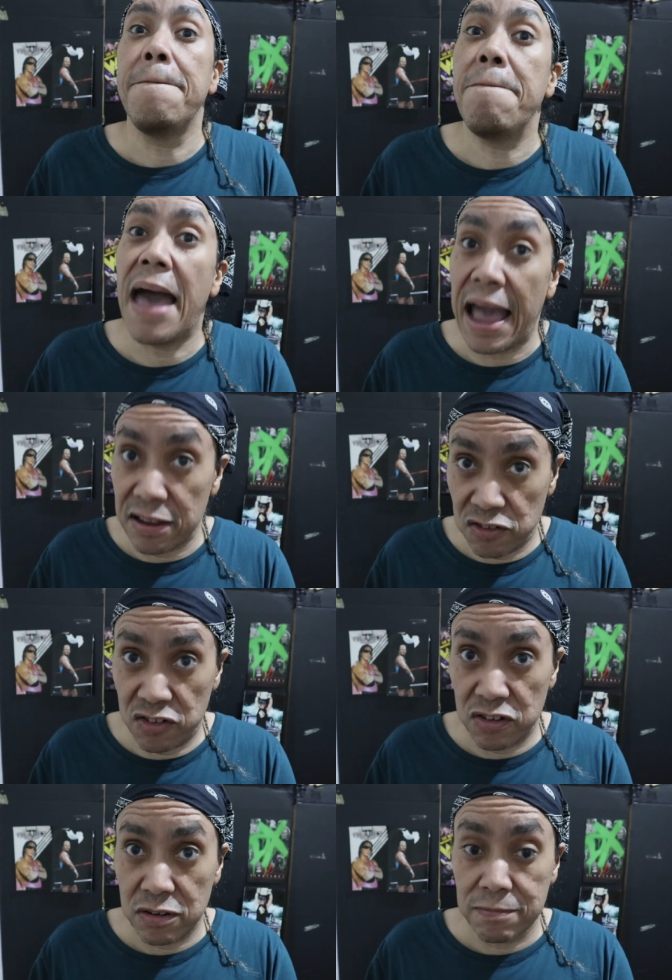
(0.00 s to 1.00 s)

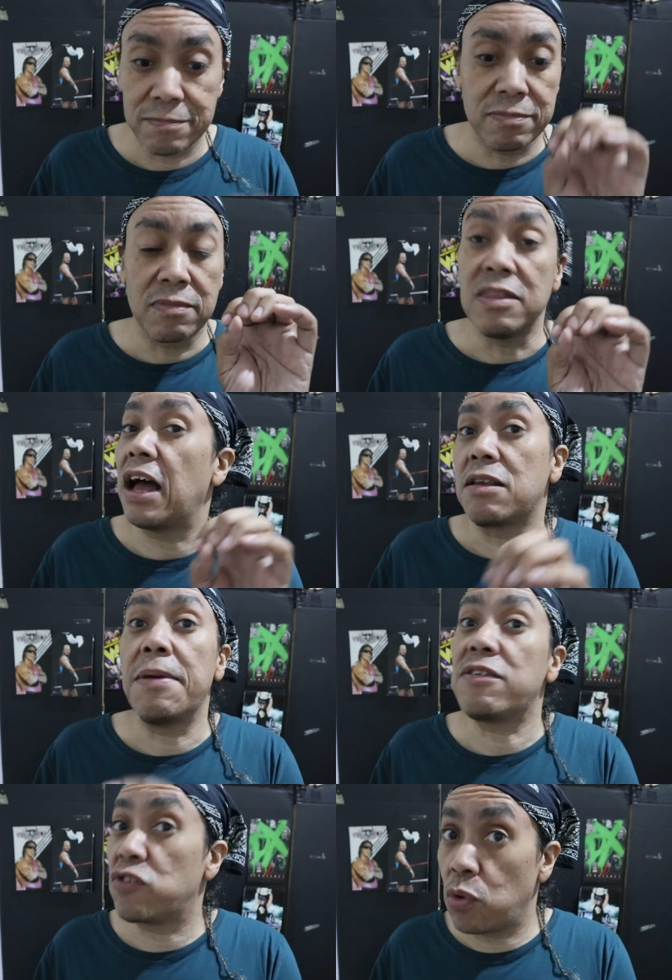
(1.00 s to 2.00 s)
match. Not the
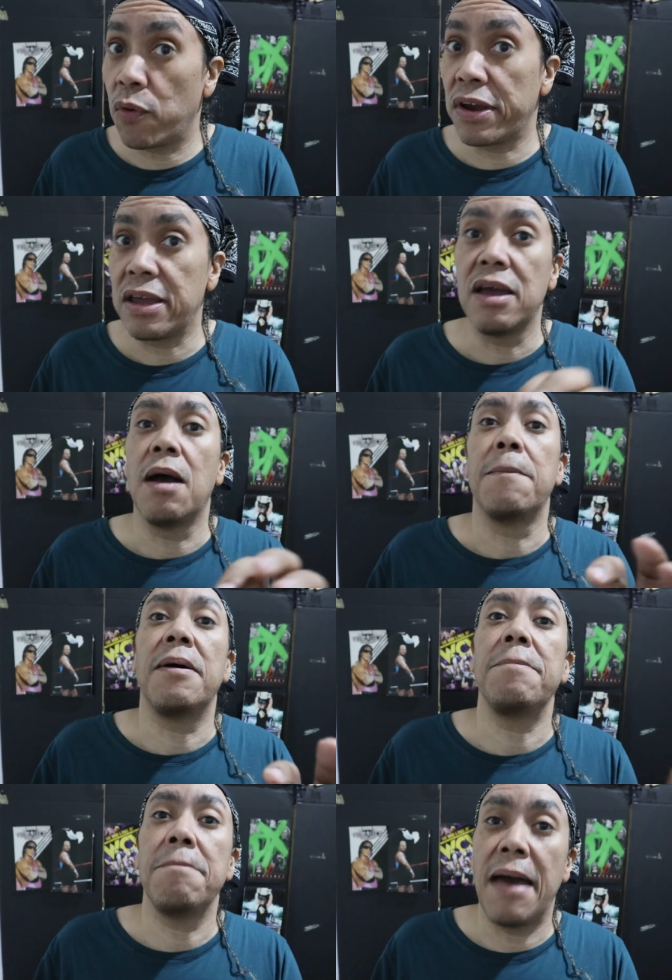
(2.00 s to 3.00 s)
best story,
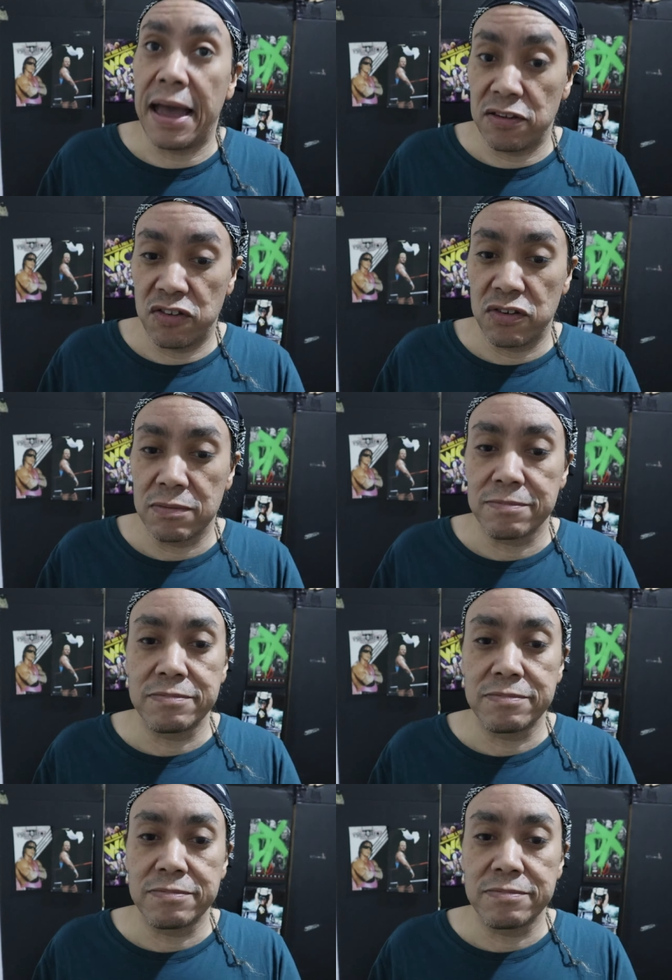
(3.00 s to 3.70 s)
but match.